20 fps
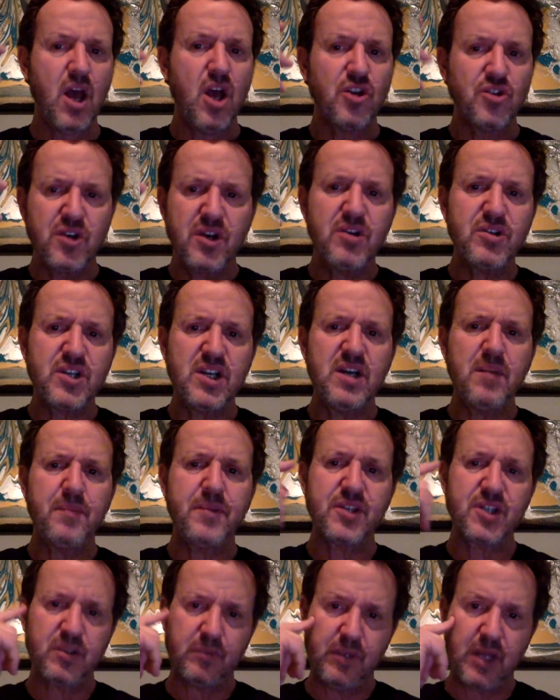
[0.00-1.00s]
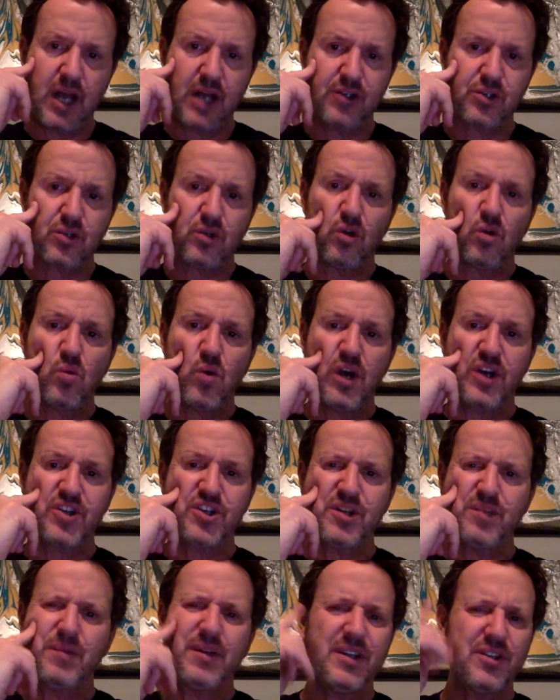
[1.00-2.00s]
So here's an epistemological
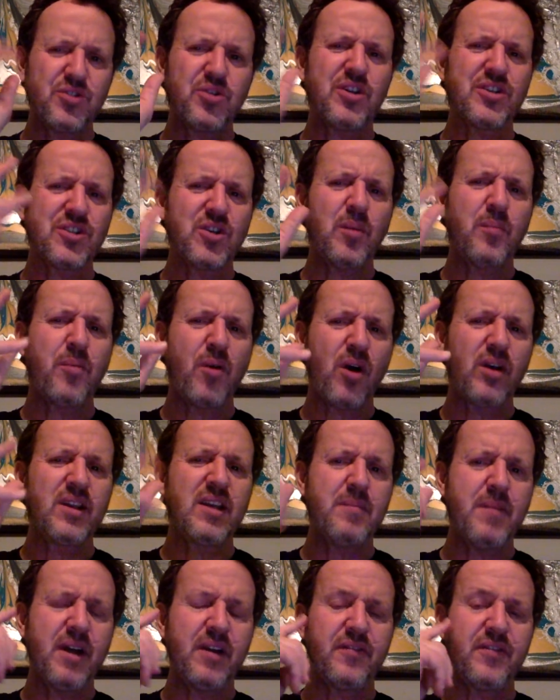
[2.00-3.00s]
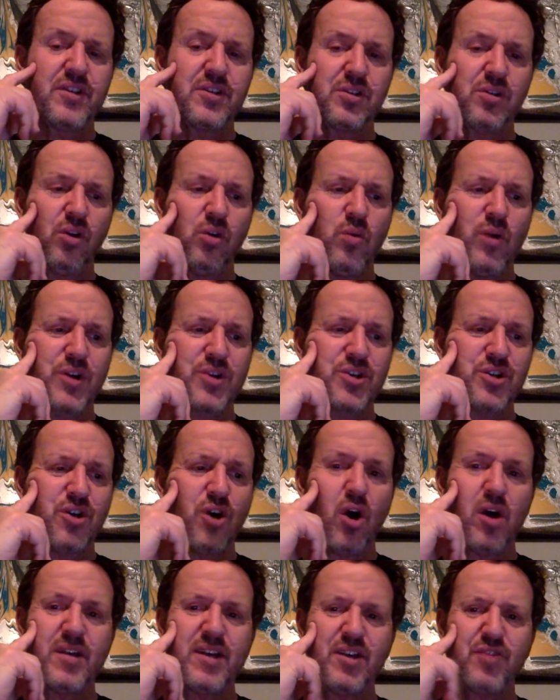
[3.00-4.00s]
question, but it's also partly a metaphysical question.
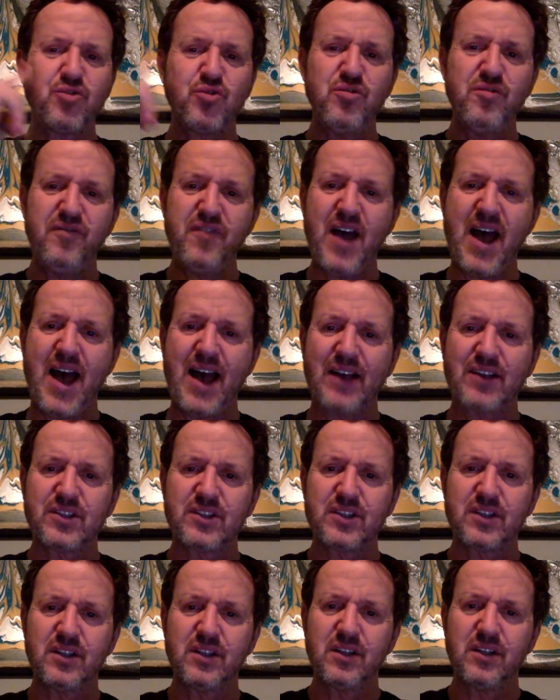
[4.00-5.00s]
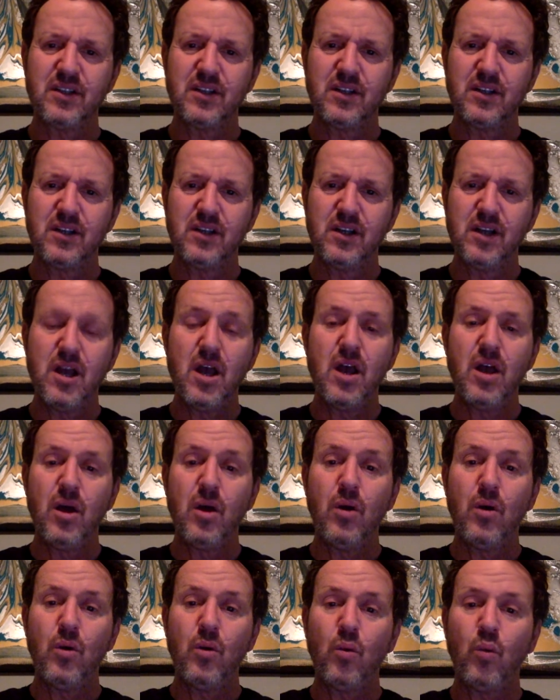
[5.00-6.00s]
Are there true facts?
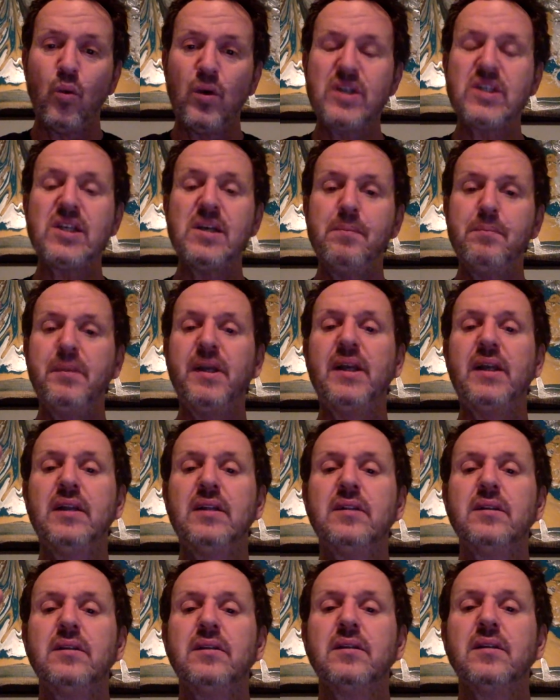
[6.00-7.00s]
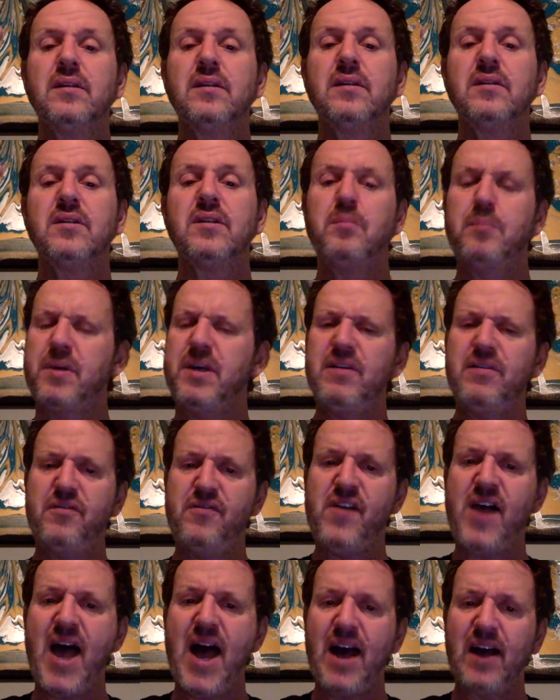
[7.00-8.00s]
What does it mean to be a
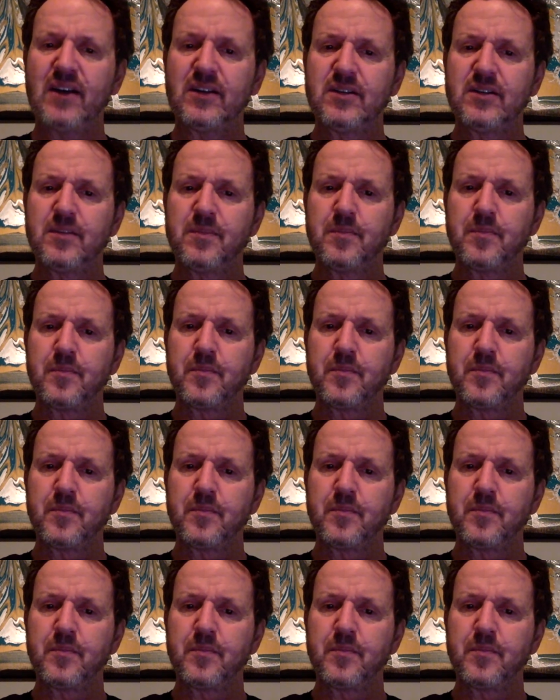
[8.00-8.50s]
fact?